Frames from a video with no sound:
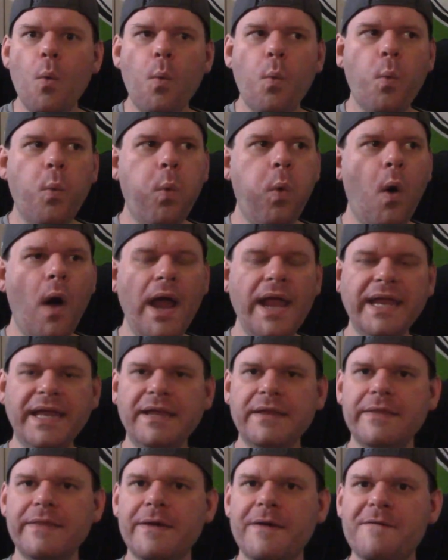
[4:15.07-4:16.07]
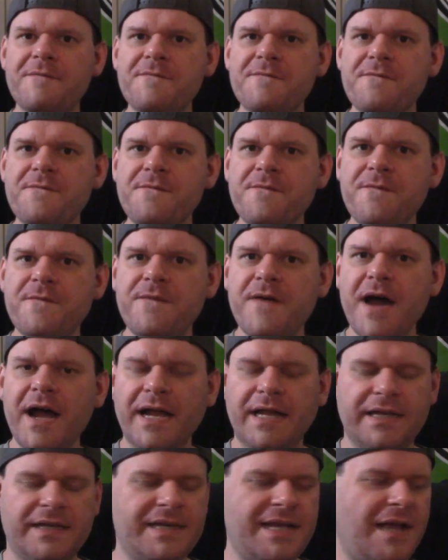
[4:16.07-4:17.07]
what in the
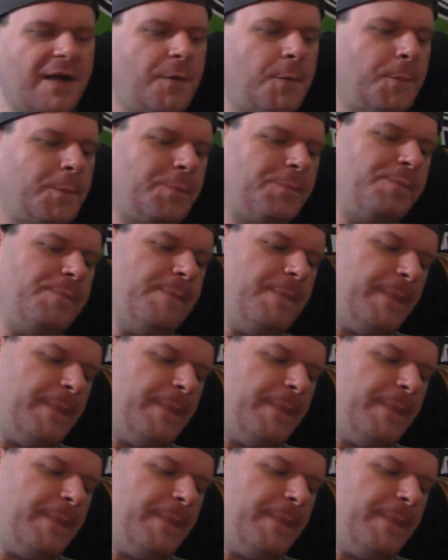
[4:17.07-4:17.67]
fuck? Now,